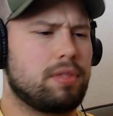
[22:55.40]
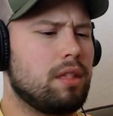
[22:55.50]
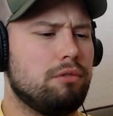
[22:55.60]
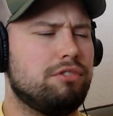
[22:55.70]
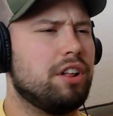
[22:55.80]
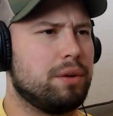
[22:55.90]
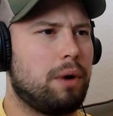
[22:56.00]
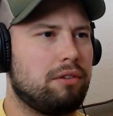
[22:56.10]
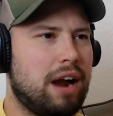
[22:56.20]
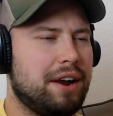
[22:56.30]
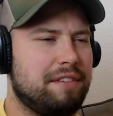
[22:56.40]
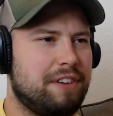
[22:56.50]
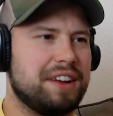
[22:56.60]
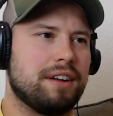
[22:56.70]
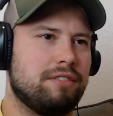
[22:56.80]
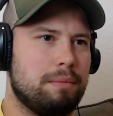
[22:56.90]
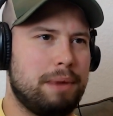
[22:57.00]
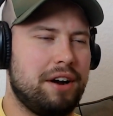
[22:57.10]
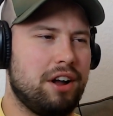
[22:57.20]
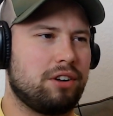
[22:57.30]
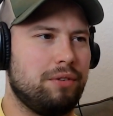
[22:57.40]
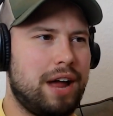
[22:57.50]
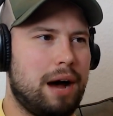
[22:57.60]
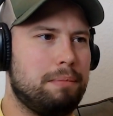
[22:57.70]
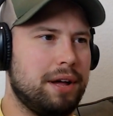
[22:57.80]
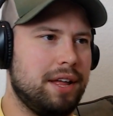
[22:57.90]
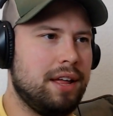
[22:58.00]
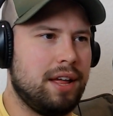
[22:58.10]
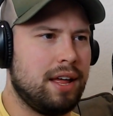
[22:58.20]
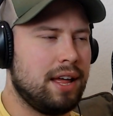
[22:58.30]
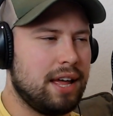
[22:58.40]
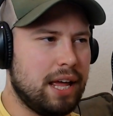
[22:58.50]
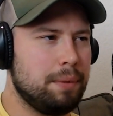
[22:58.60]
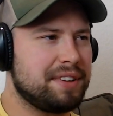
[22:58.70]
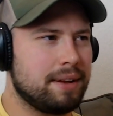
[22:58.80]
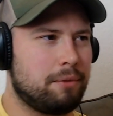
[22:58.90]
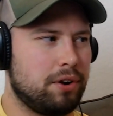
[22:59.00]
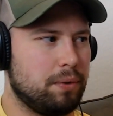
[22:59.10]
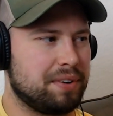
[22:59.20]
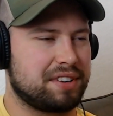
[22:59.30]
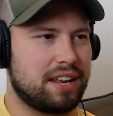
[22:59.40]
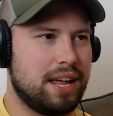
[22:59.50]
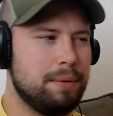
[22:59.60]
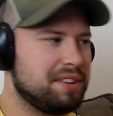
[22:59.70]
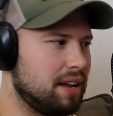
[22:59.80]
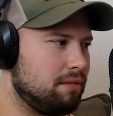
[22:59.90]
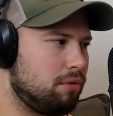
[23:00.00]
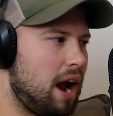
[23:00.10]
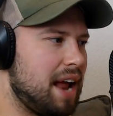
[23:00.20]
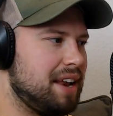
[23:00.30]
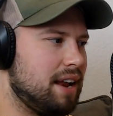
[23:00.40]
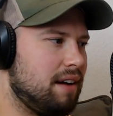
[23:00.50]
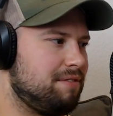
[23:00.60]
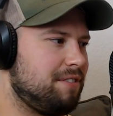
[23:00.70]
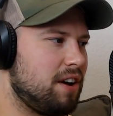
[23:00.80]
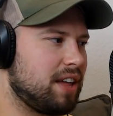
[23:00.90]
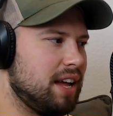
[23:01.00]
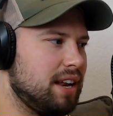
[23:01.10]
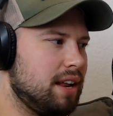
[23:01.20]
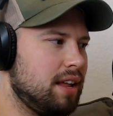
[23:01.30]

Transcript: really well-rounded, fights over in bare knuckle now, but he was someone who was riding a fucking